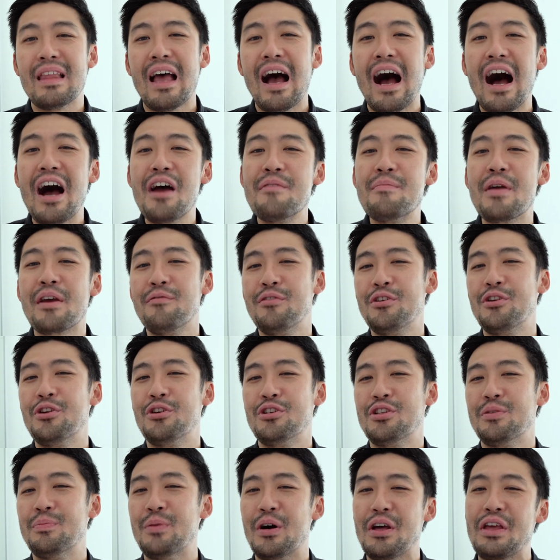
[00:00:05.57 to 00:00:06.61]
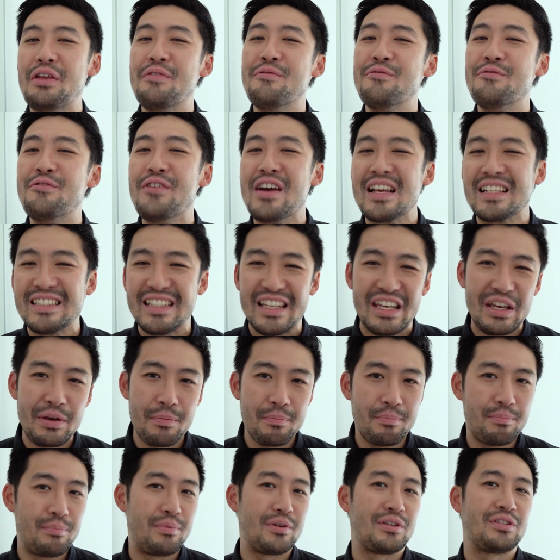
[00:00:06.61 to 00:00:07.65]
I make videos about
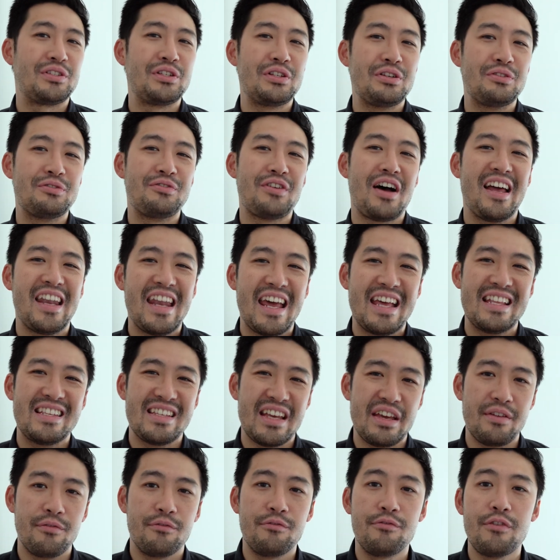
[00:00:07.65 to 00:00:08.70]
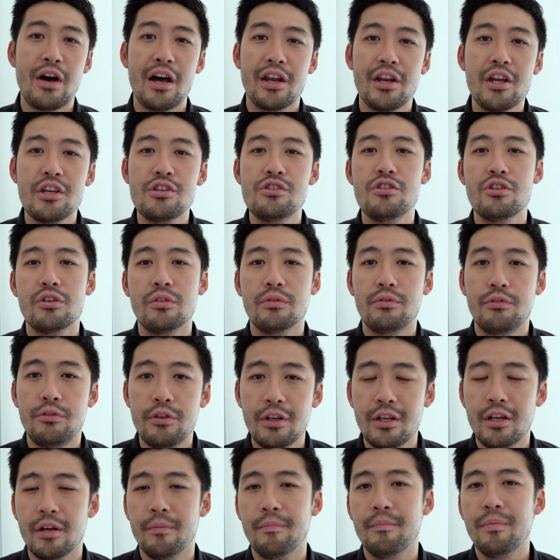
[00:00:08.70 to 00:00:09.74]
investing, personal finance, and financial
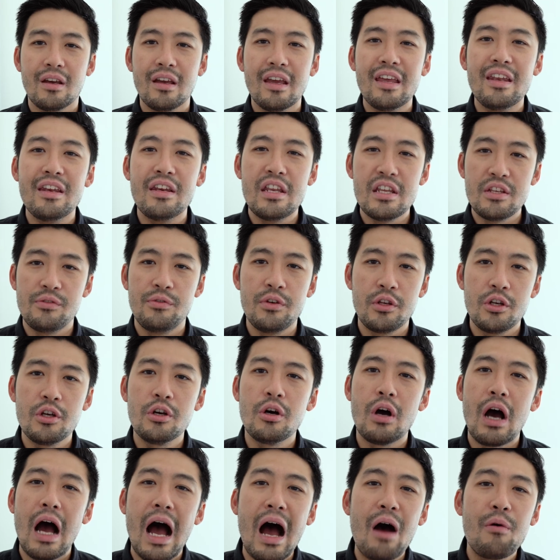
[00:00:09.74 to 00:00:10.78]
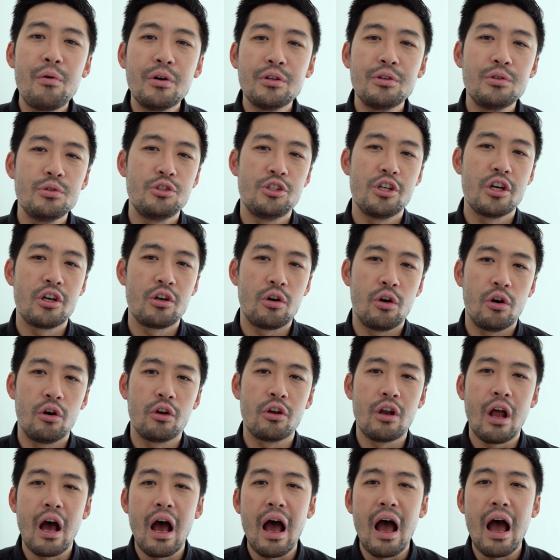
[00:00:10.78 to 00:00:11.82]
freedom. In this video, I want to share
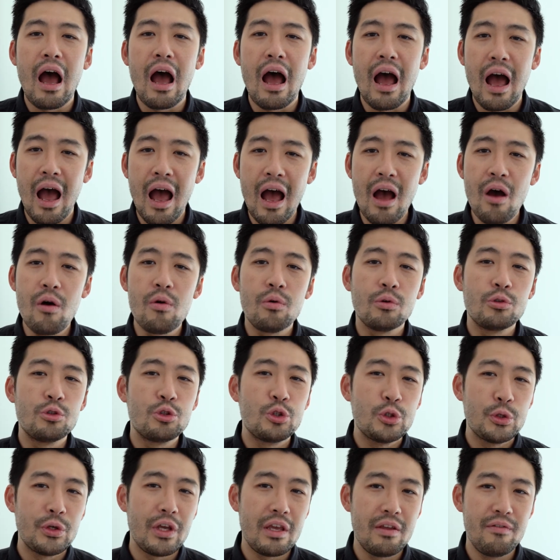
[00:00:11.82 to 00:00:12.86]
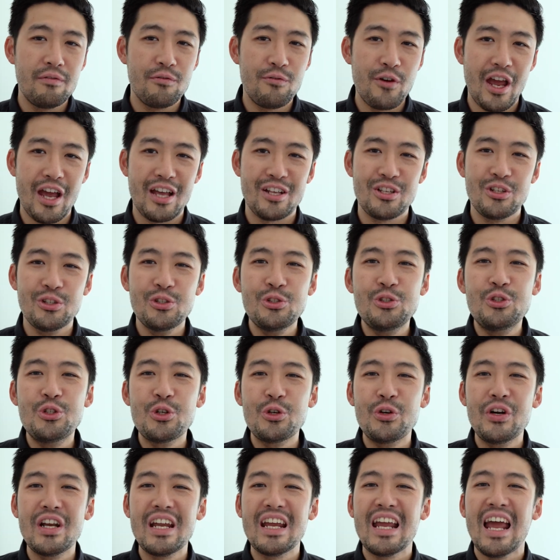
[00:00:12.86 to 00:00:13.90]
on how to invest
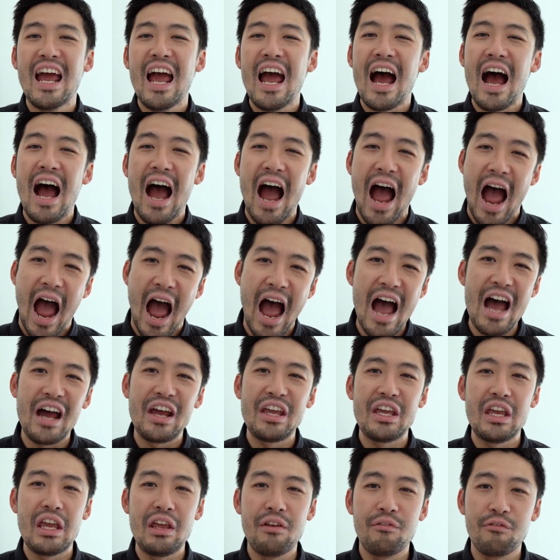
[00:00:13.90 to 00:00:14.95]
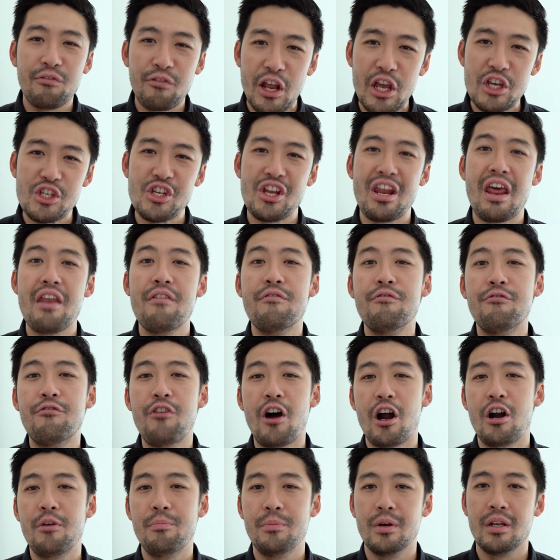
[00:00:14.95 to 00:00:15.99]
during high inflation
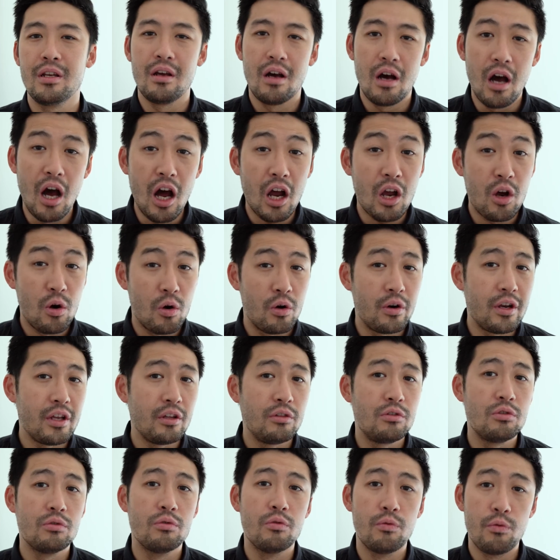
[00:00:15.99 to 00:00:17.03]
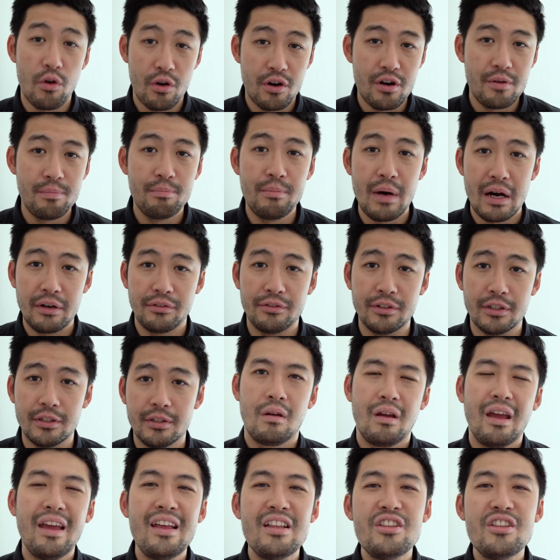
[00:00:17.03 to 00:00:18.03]
environment according to Warren Buffett.